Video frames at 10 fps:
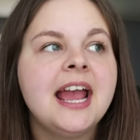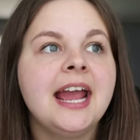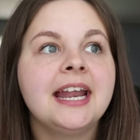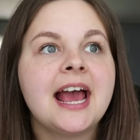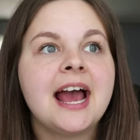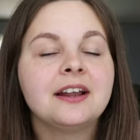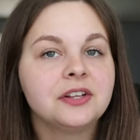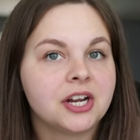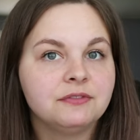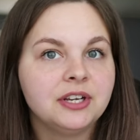And I had a
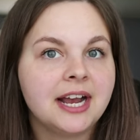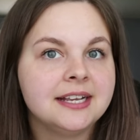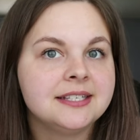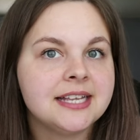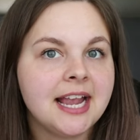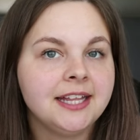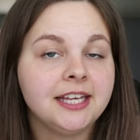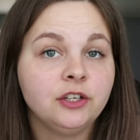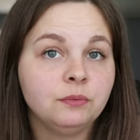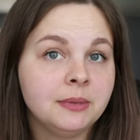lot of you guys say
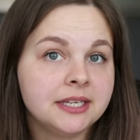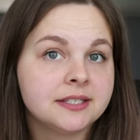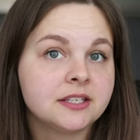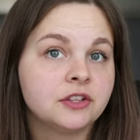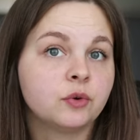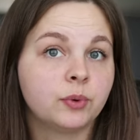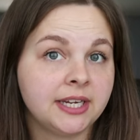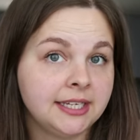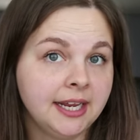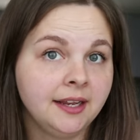that you missed the
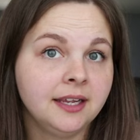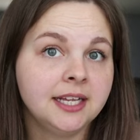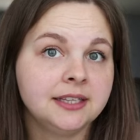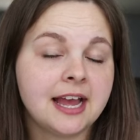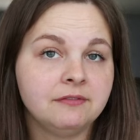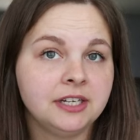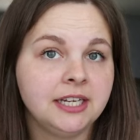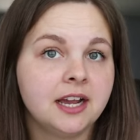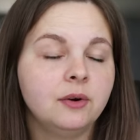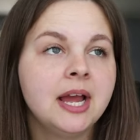reading in that
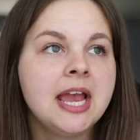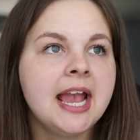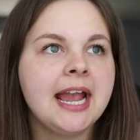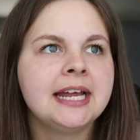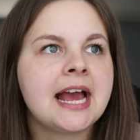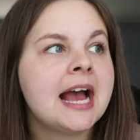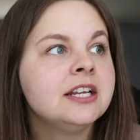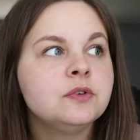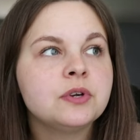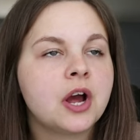video. And
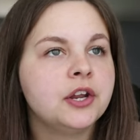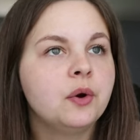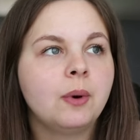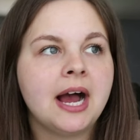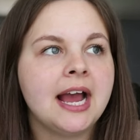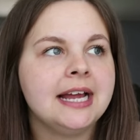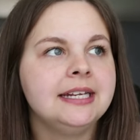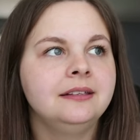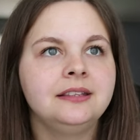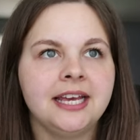I do not know why I
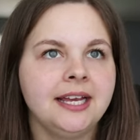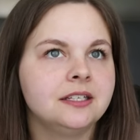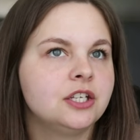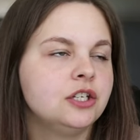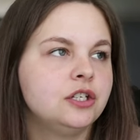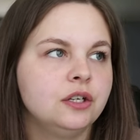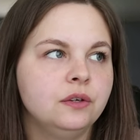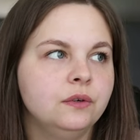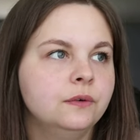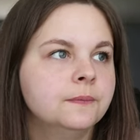didn't think to
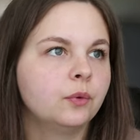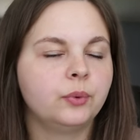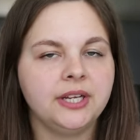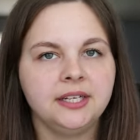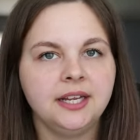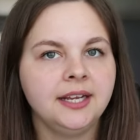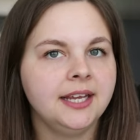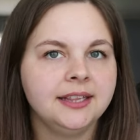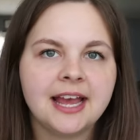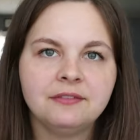do a reading
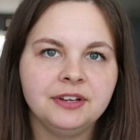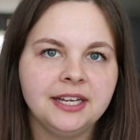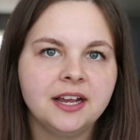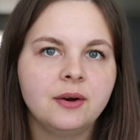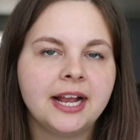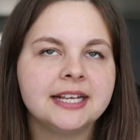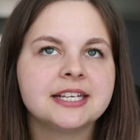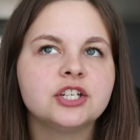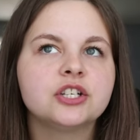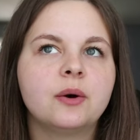in that video. I guess
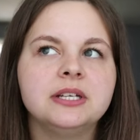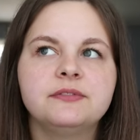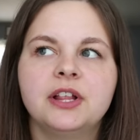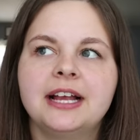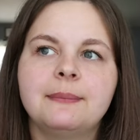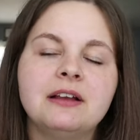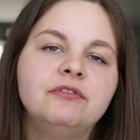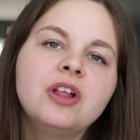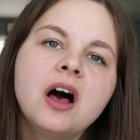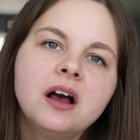I just always feel like my
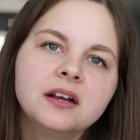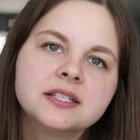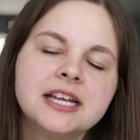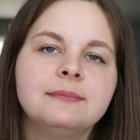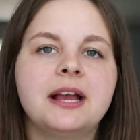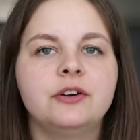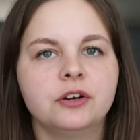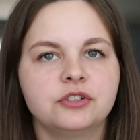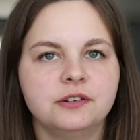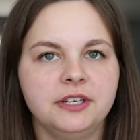vlogs and my
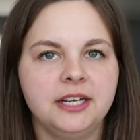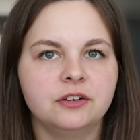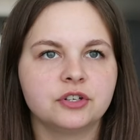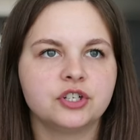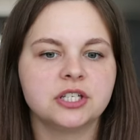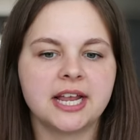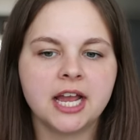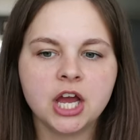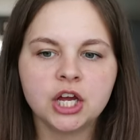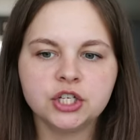grocery videos are just
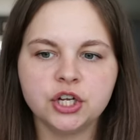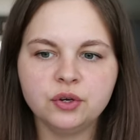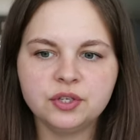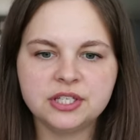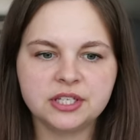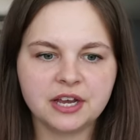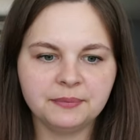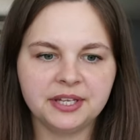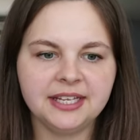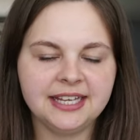like two
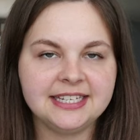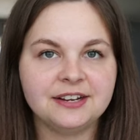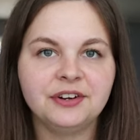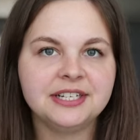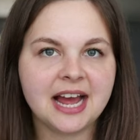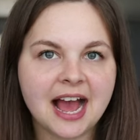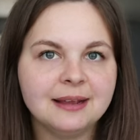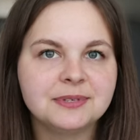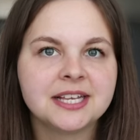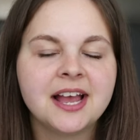completely different
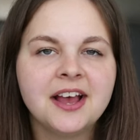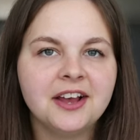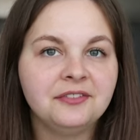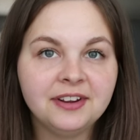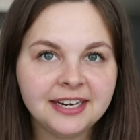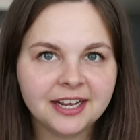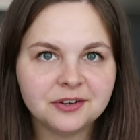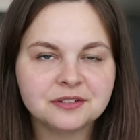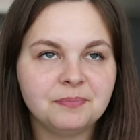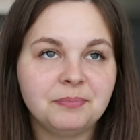types of
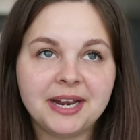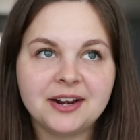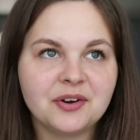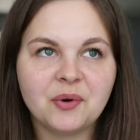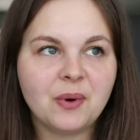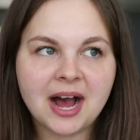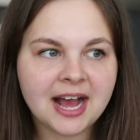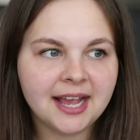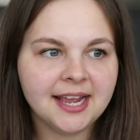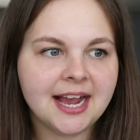videos. But I don't know
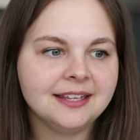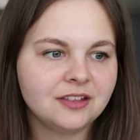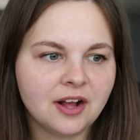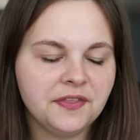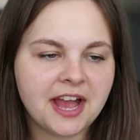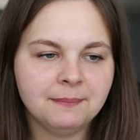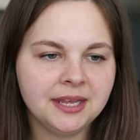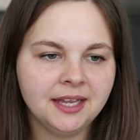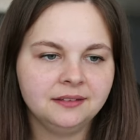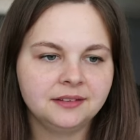why I thought that
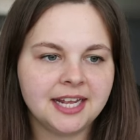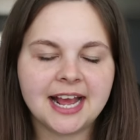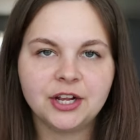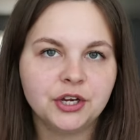meant that I